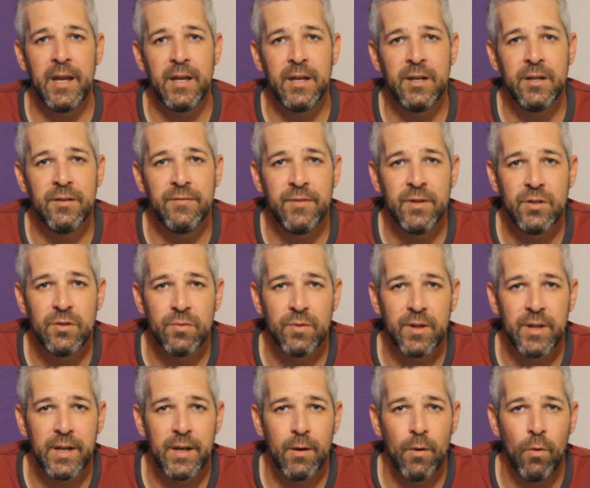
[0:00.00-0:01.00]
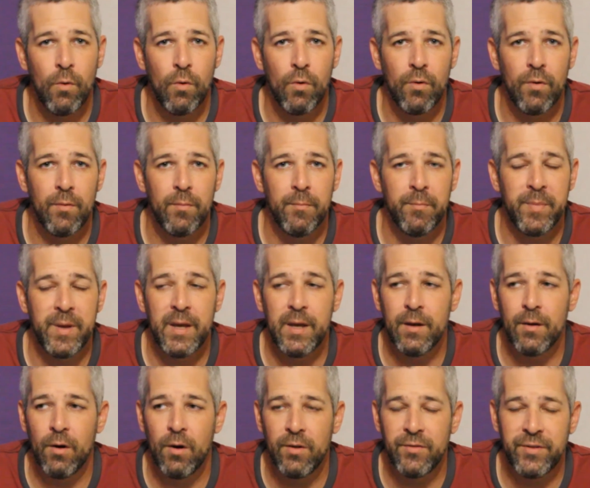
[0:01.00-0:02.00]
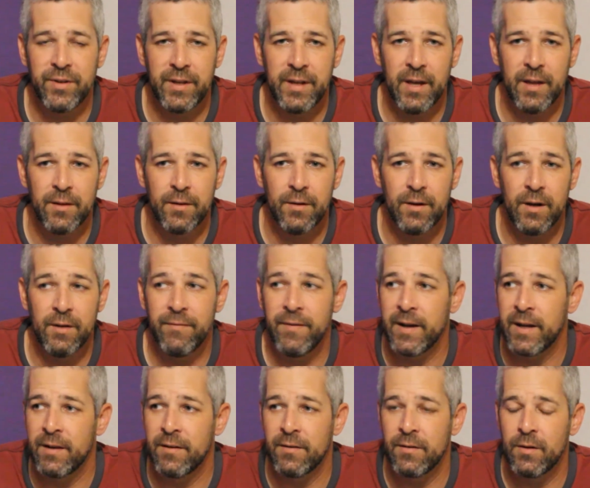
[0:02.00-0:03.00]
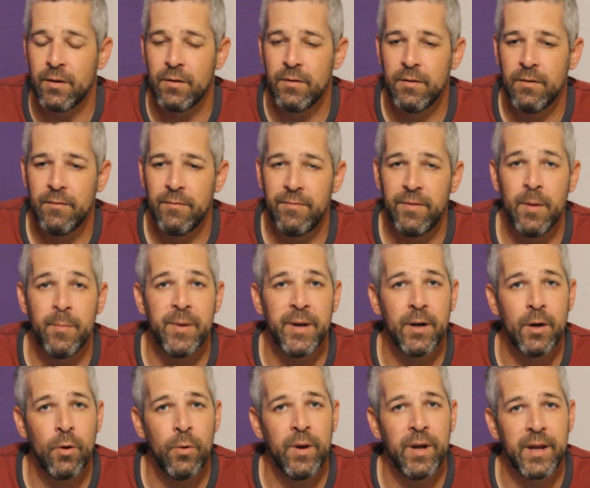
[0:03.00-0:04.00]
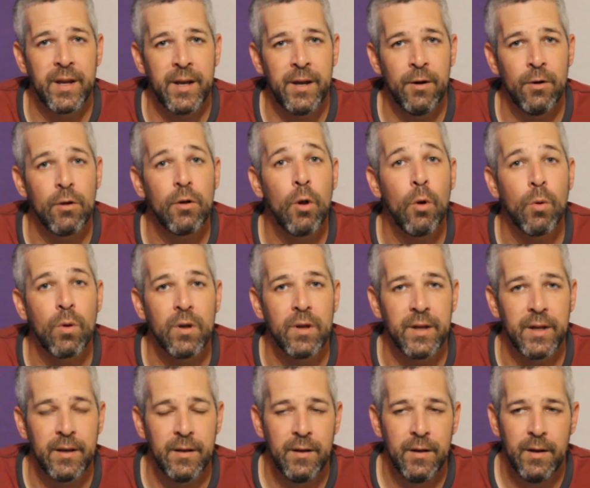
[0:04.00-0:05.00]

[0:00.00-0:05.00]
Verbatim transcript: individually, or B, altogether if I can flip it quick here locally.